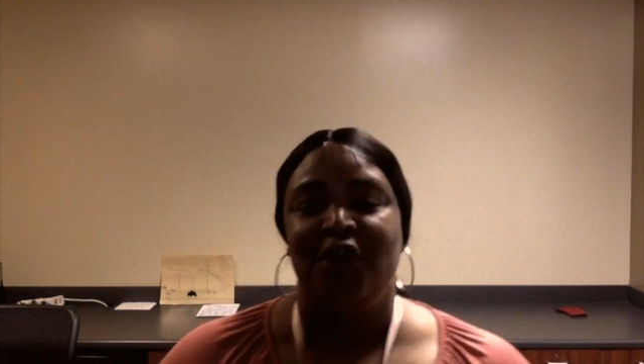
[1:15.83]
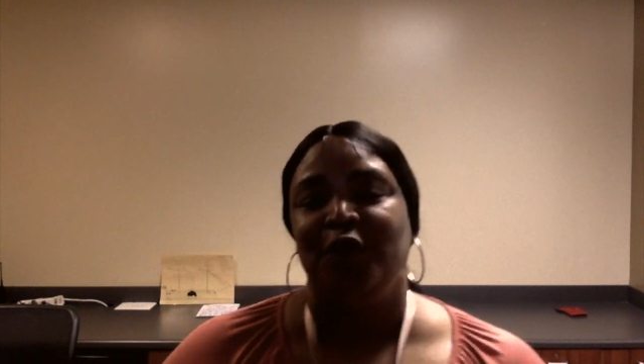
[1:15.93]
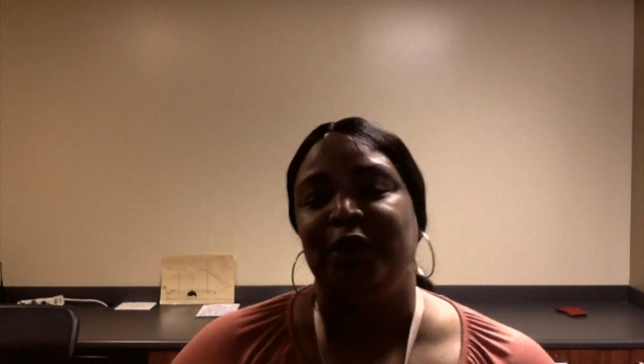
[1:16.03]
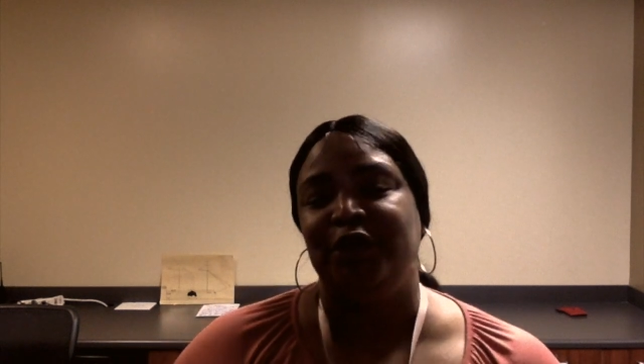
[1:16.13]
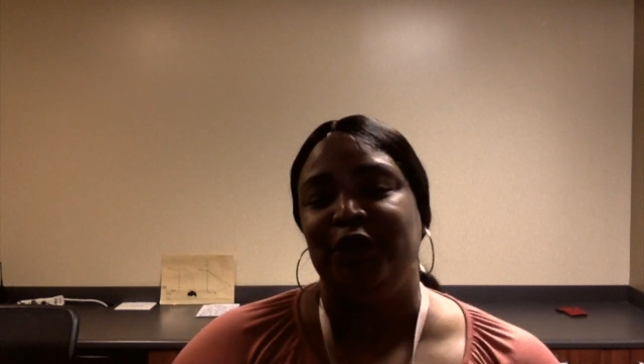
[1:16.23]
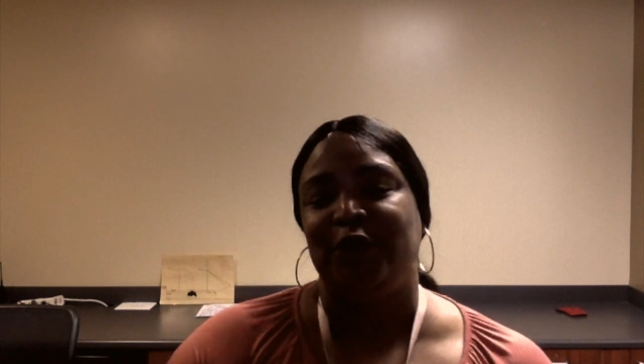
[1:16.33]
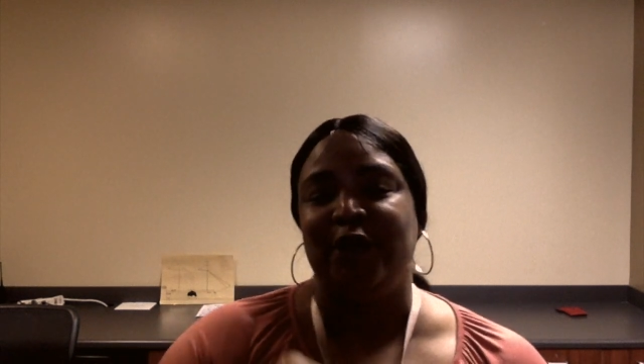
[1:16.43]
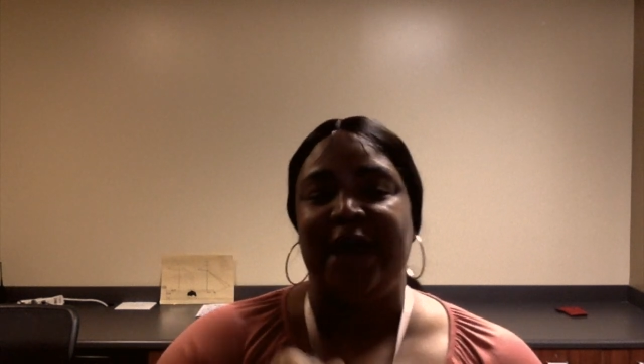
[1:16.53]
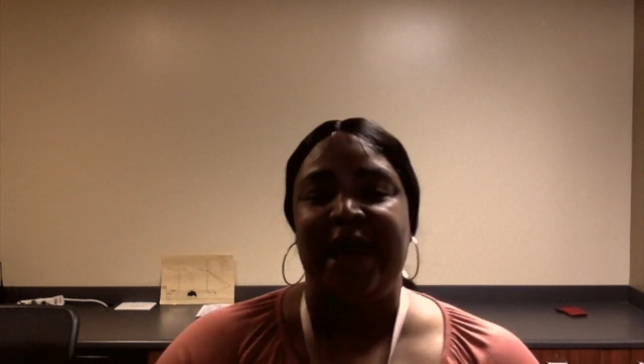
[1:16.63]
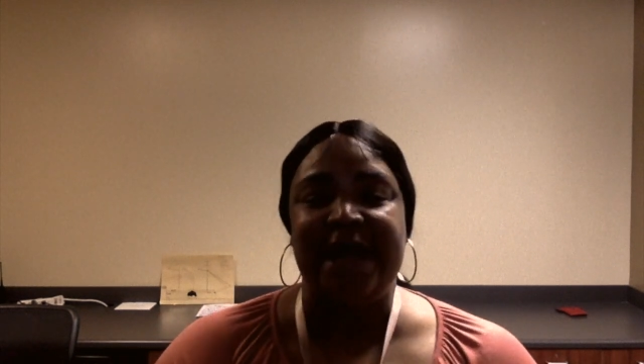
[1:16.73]
when
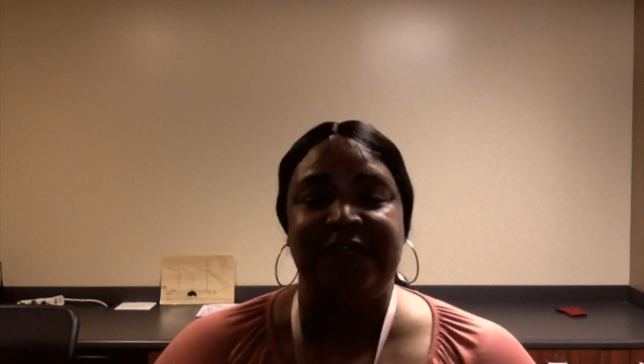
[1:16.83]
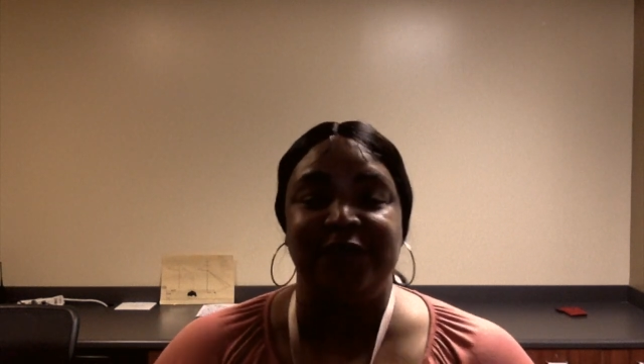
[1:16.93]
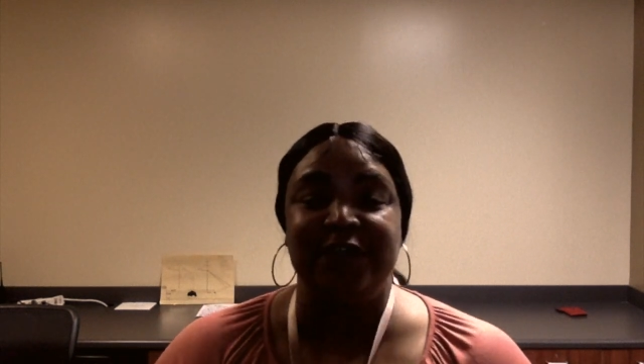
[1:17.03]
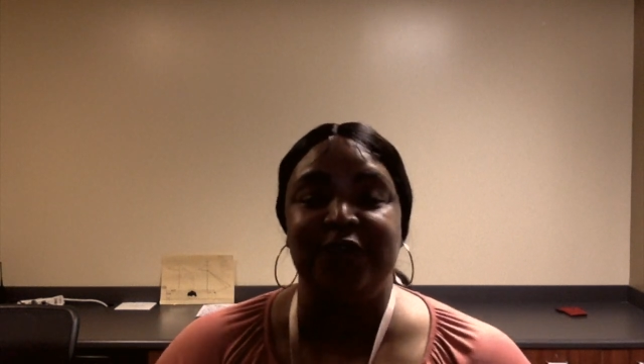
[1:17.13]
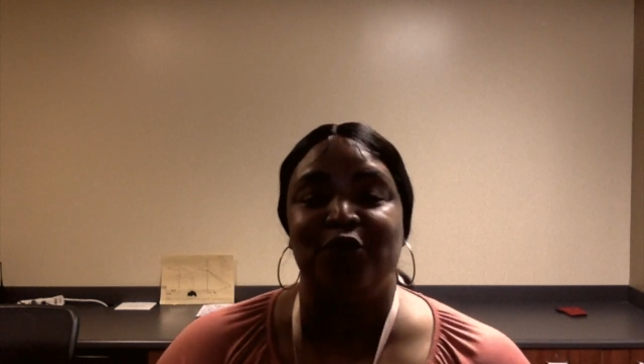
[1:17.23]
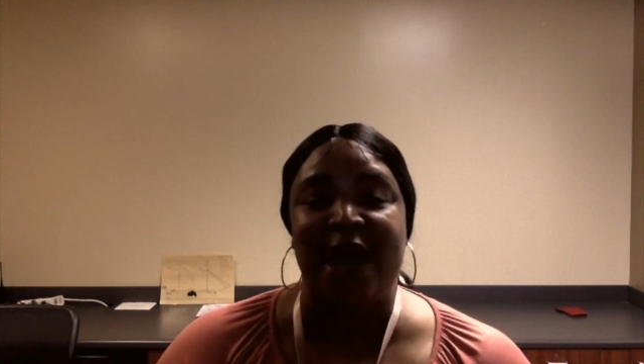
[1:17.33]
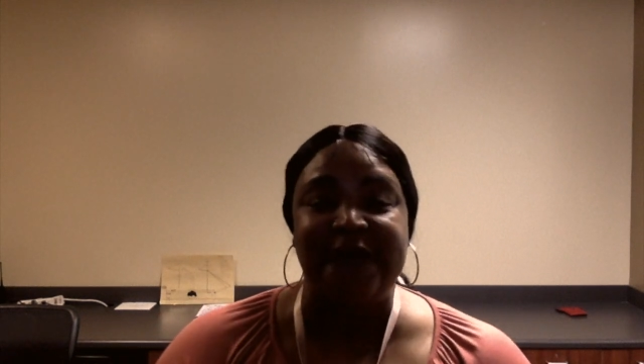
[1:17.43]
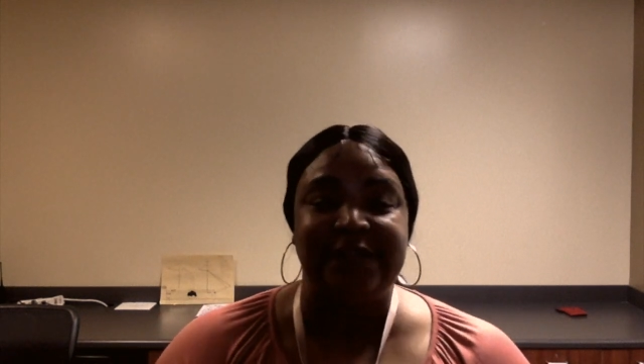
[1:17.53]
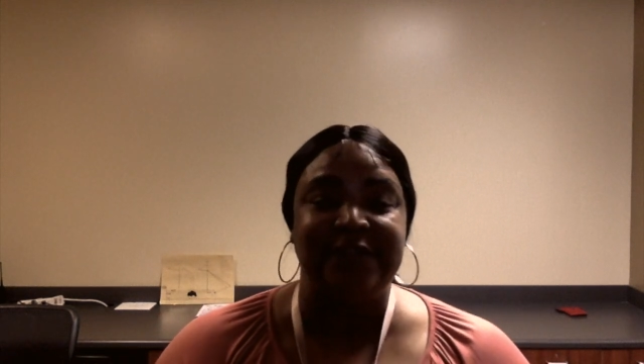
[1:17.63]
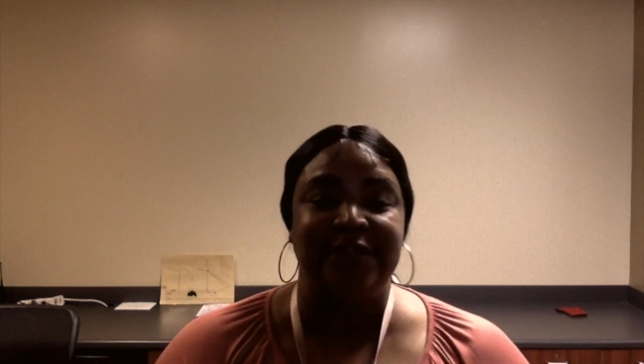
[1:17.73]
you're actively
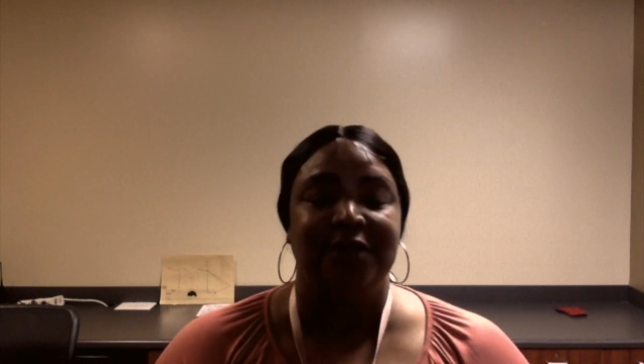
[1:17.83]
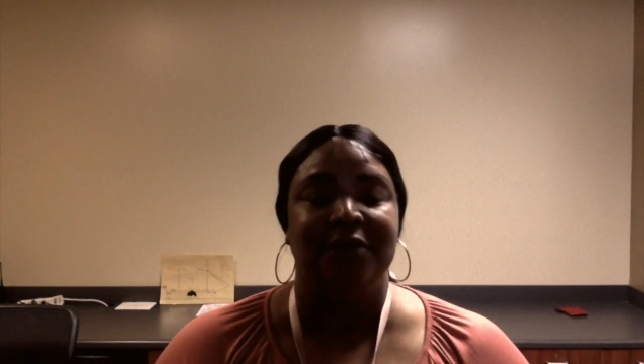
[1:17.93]
writing,